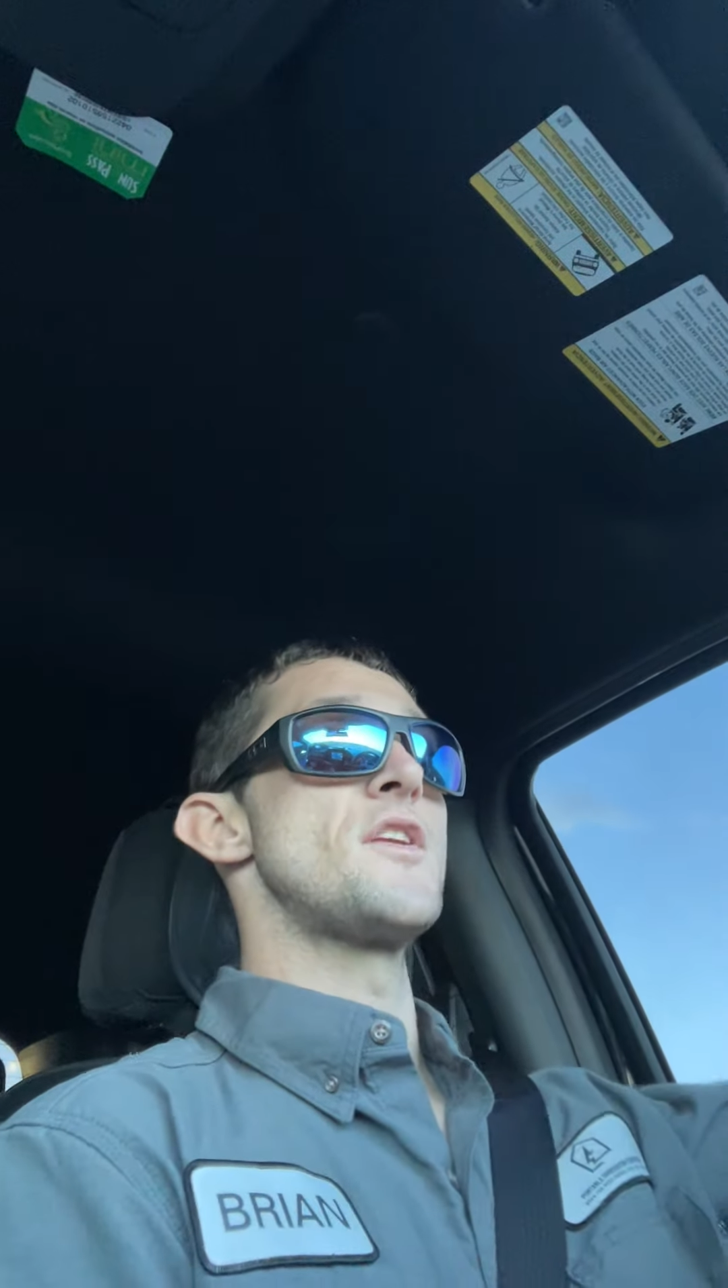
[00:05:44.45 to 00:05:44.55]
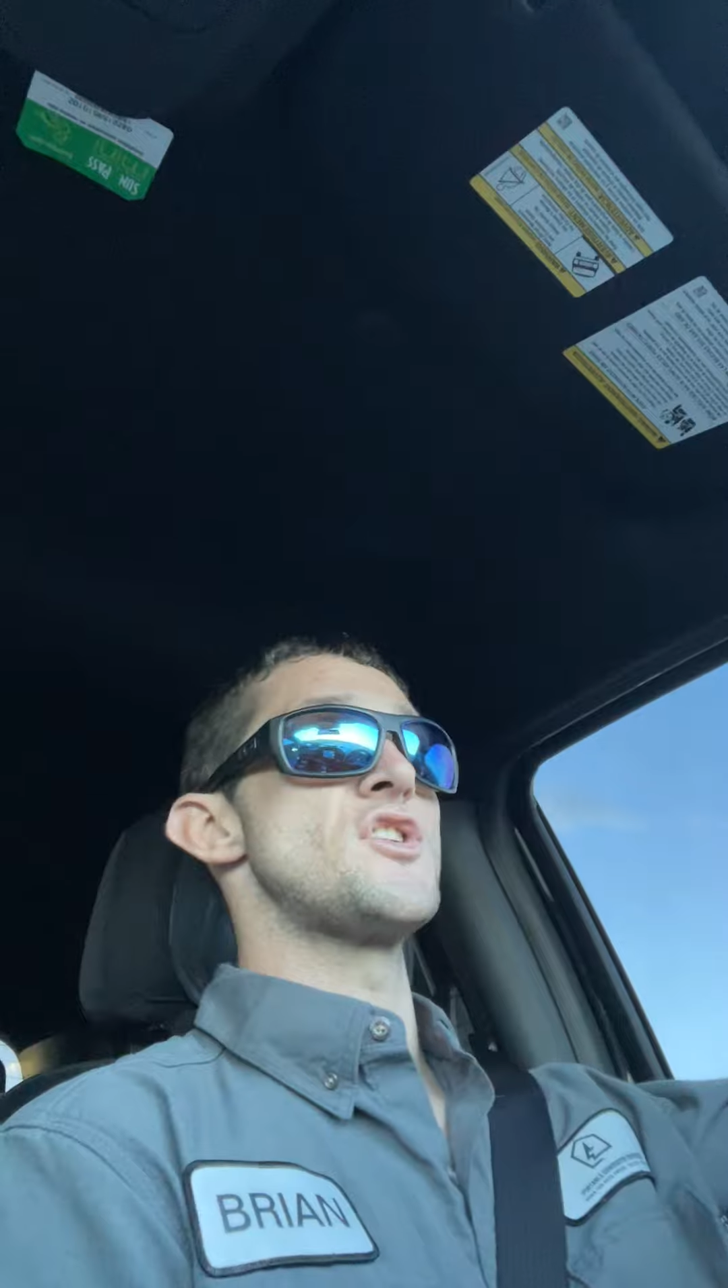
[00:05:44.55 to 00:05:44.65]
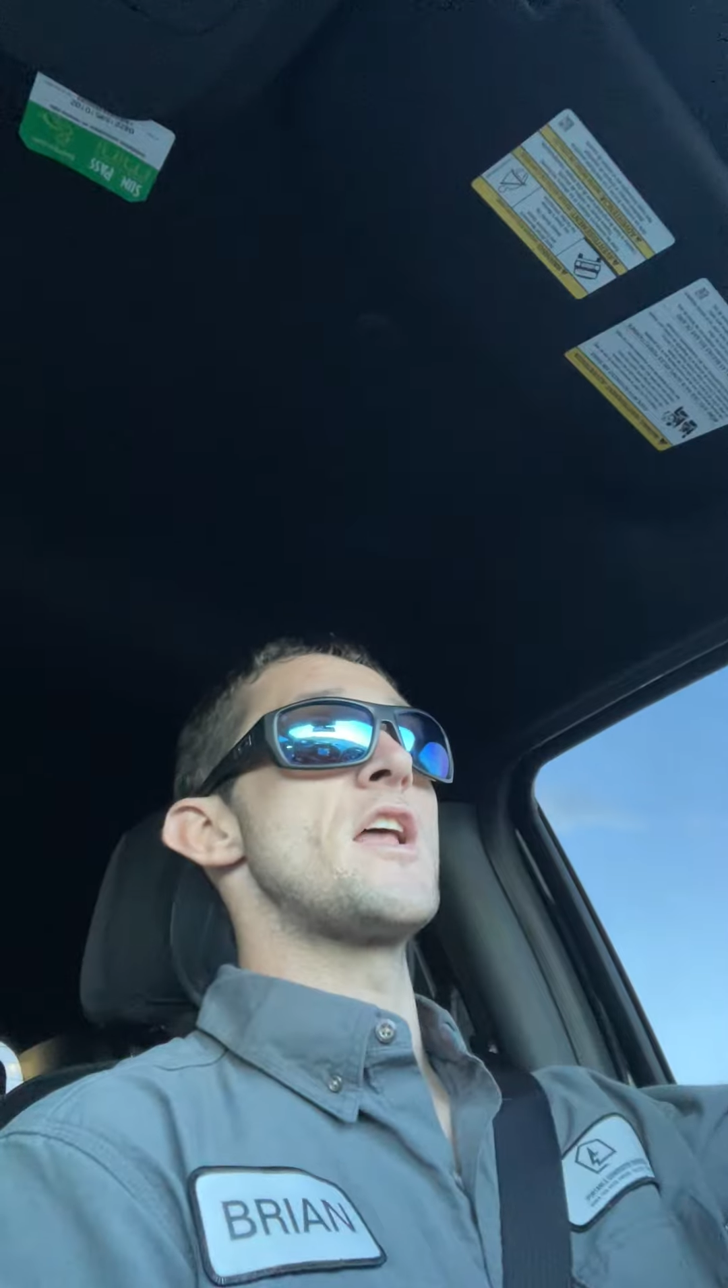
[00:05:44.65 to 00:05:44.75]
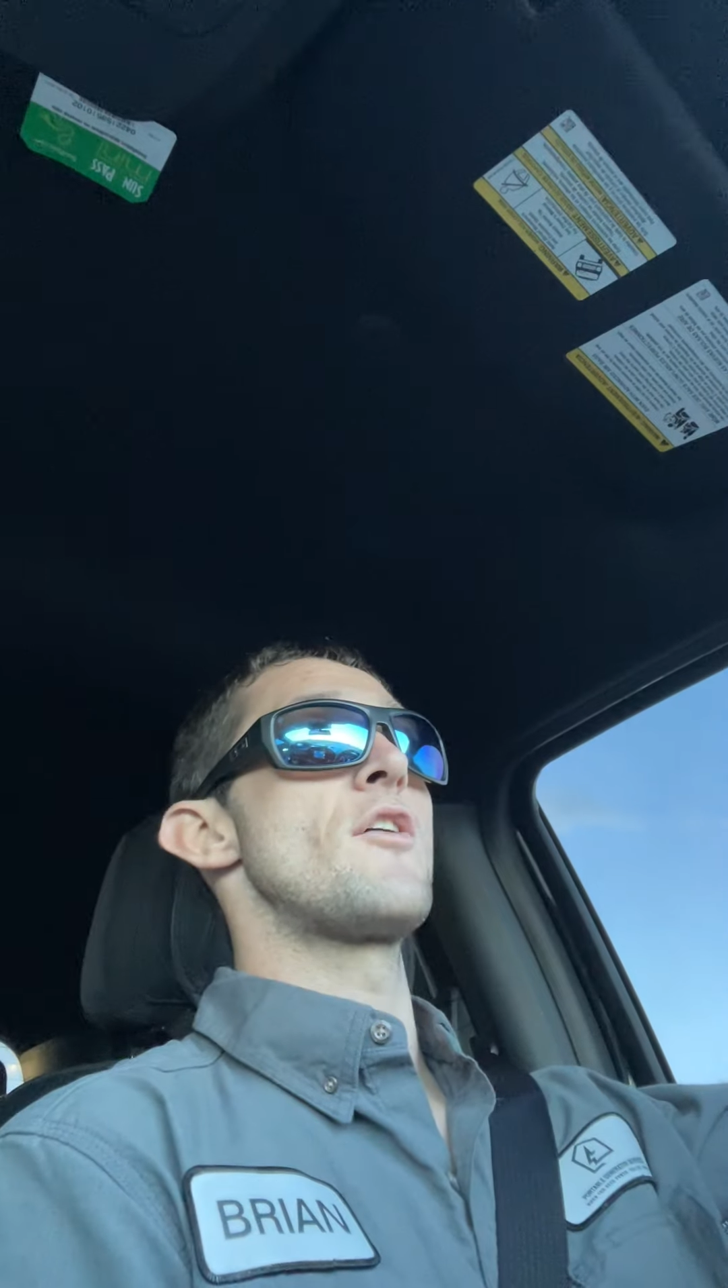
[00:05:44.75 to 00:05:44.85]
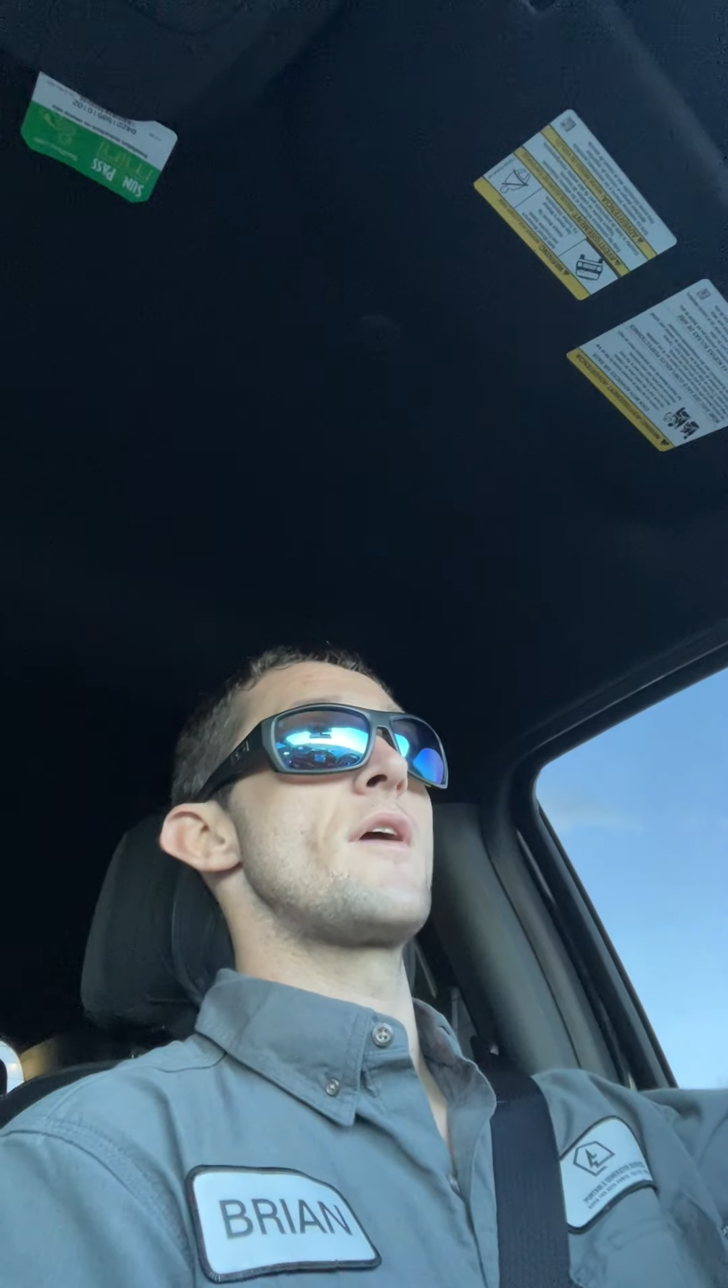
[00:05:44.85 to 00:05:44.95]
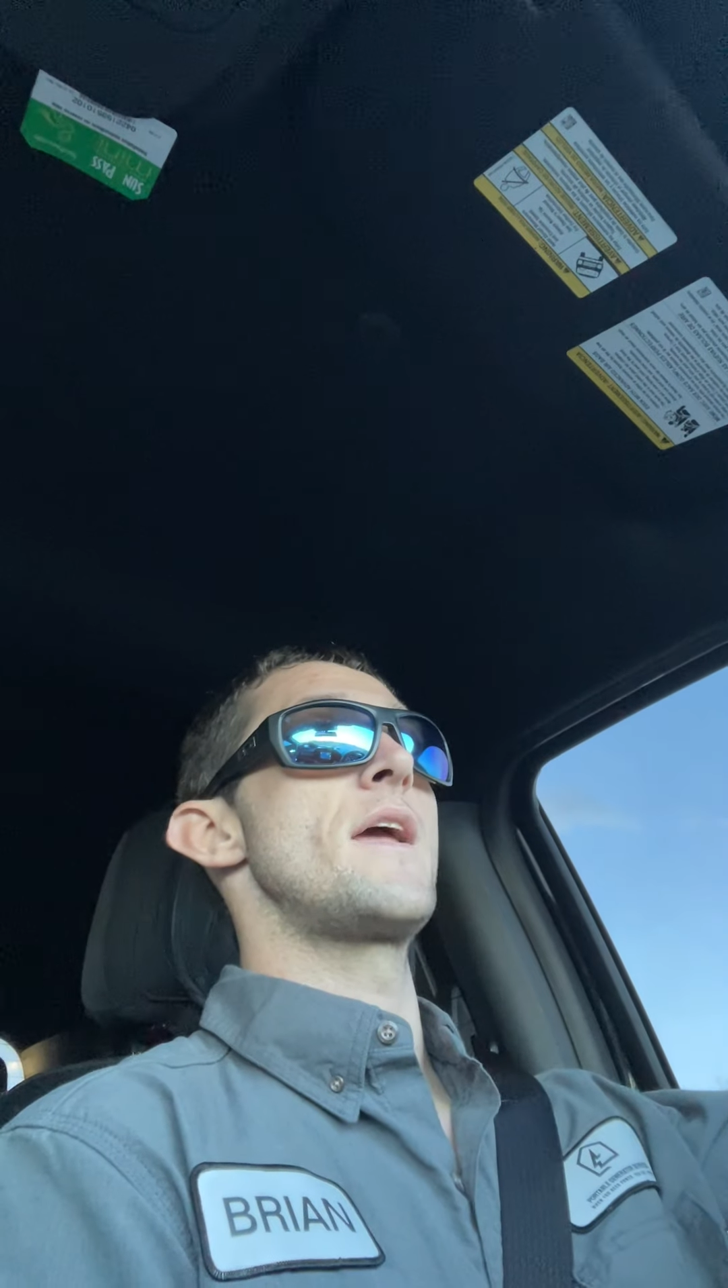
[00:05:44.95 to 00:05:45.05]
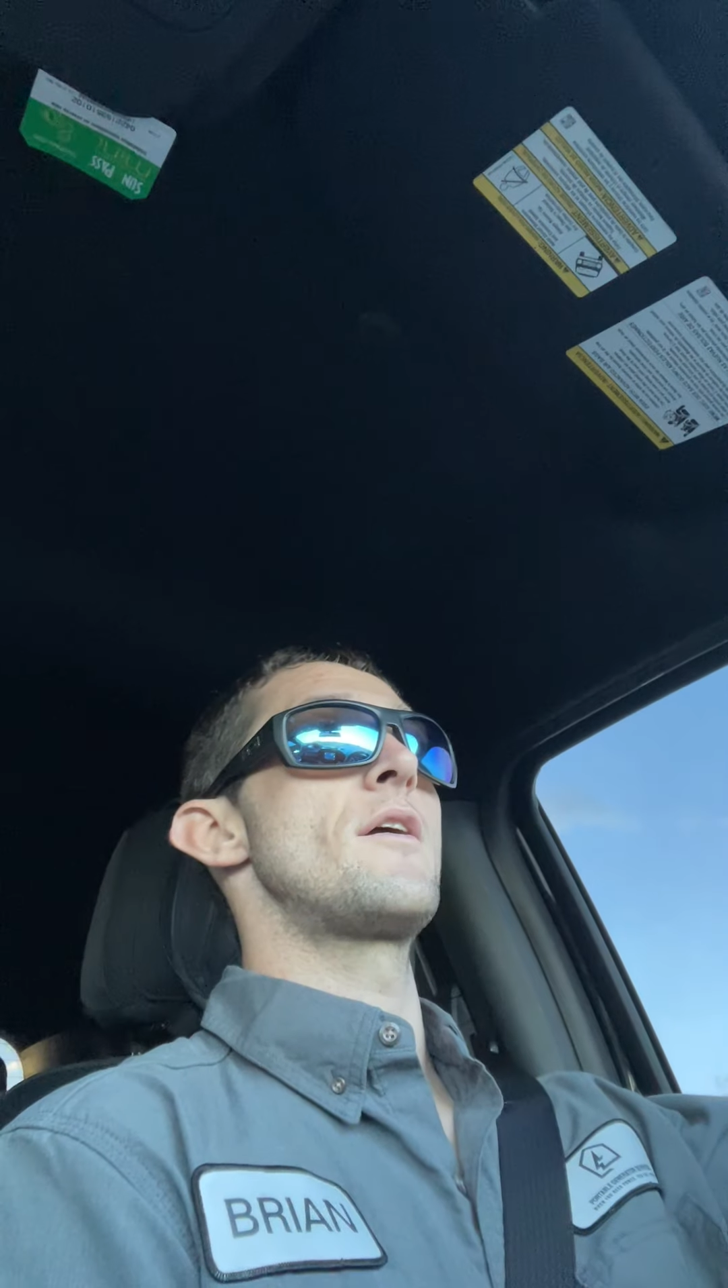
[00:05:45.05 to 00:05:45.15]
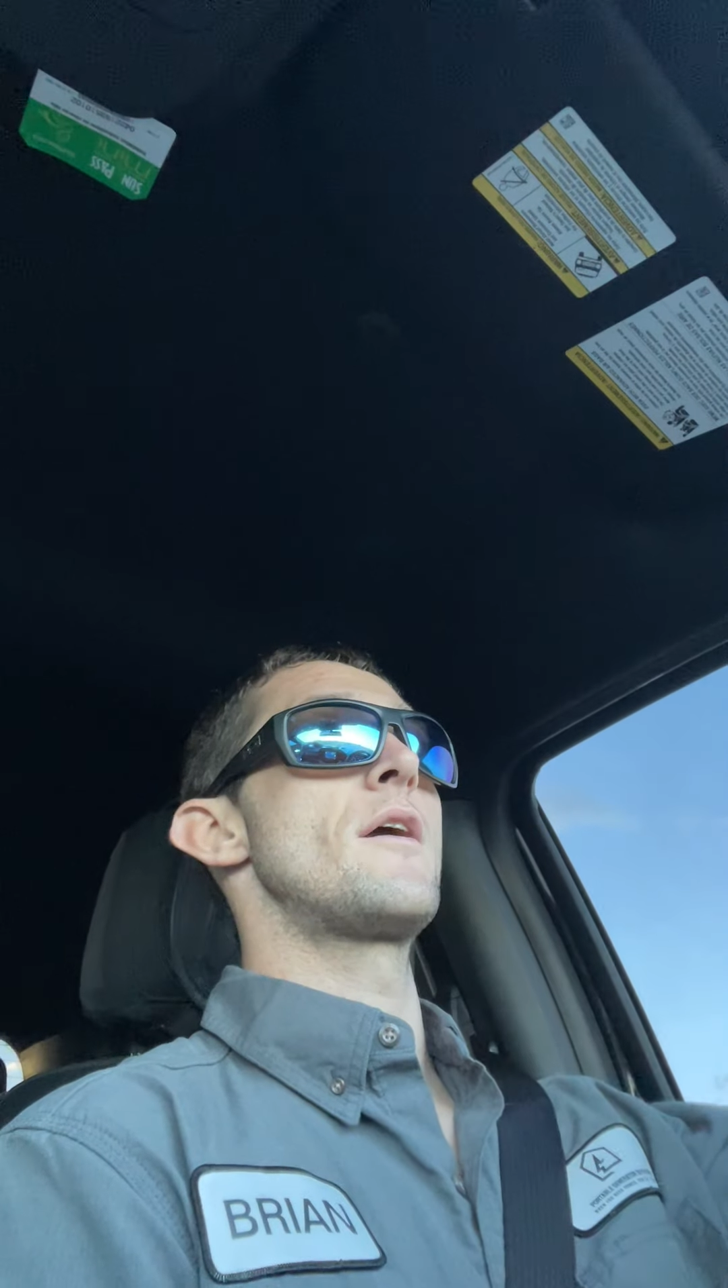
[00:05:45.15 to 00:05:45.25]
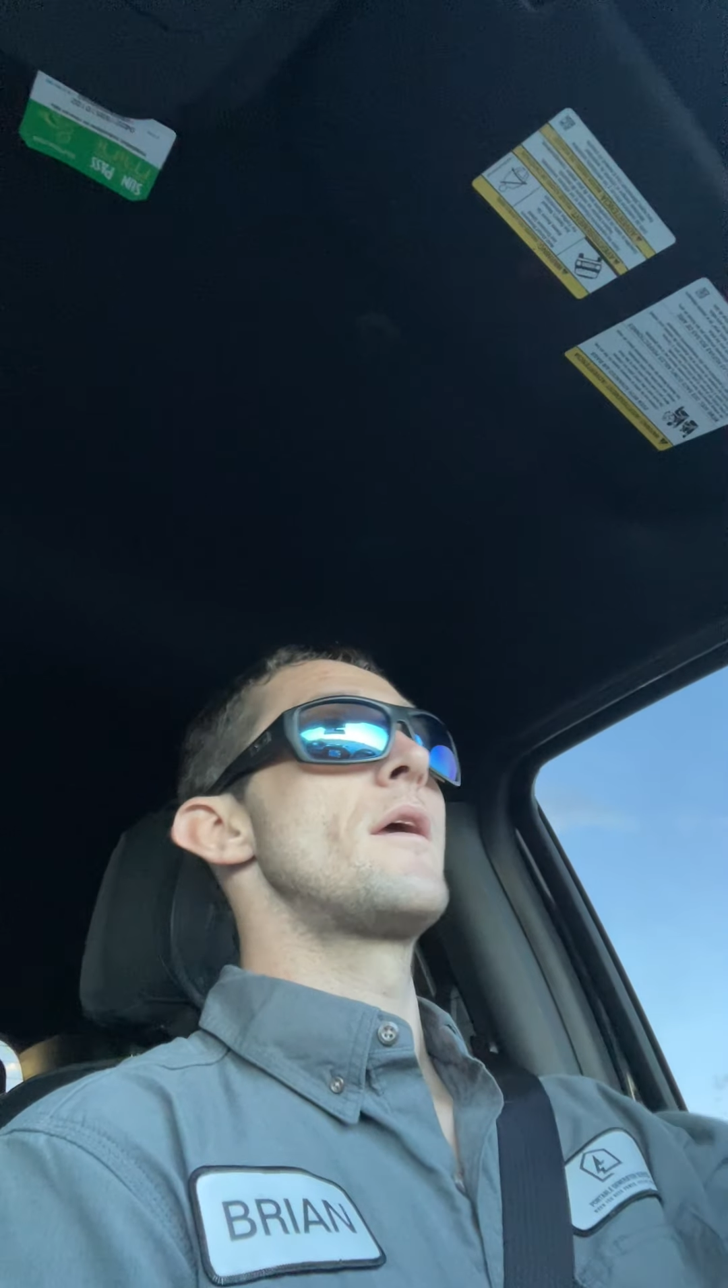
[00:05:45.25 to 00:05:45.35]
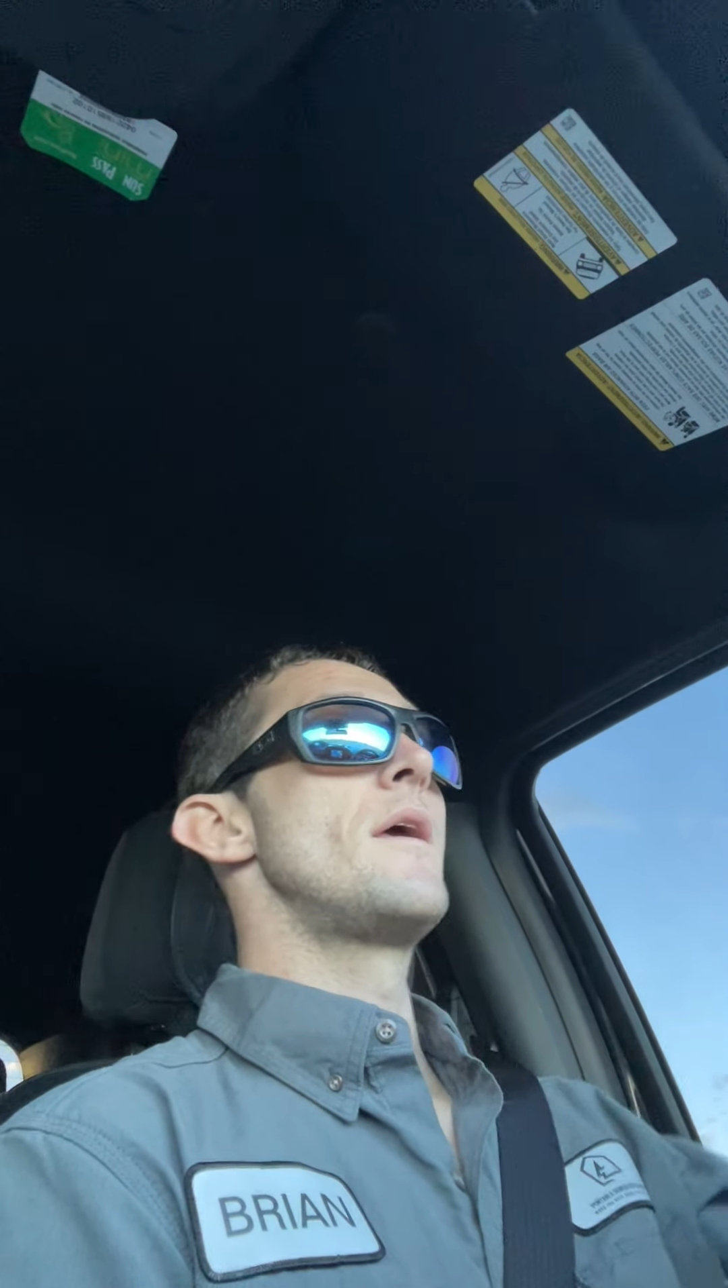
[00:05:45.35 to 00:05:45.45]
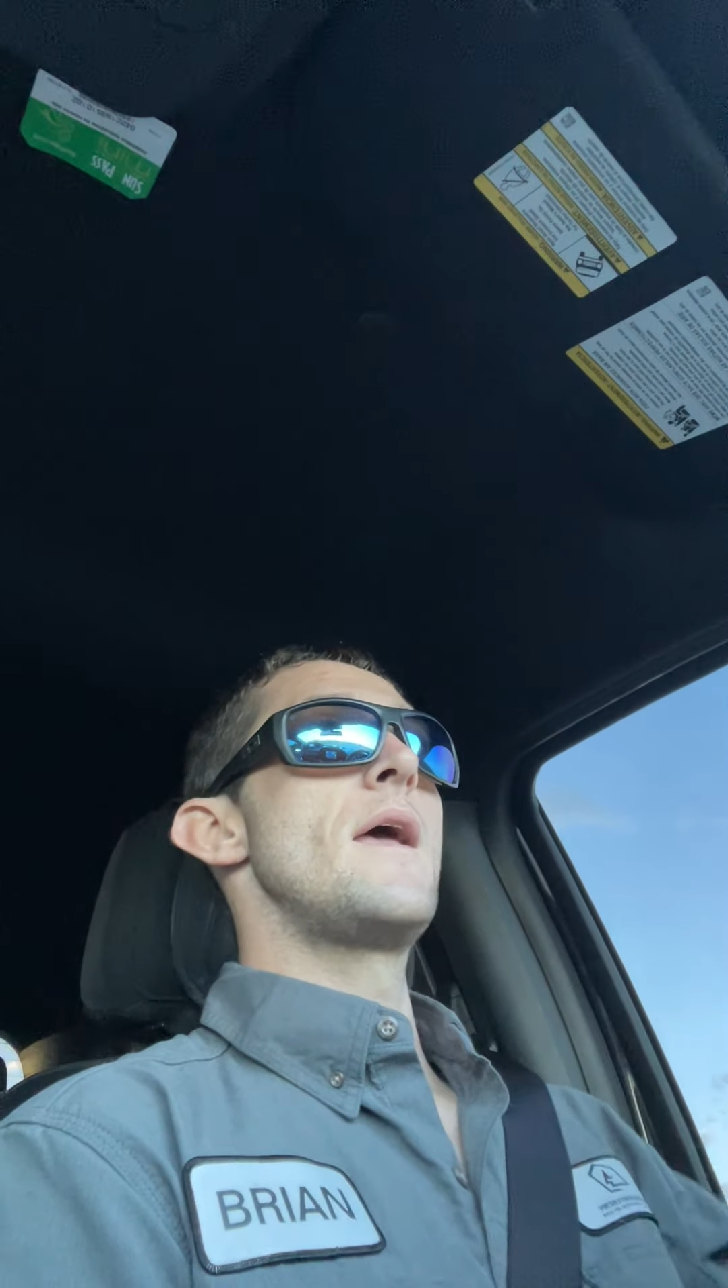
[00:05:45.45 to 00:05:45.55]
generator,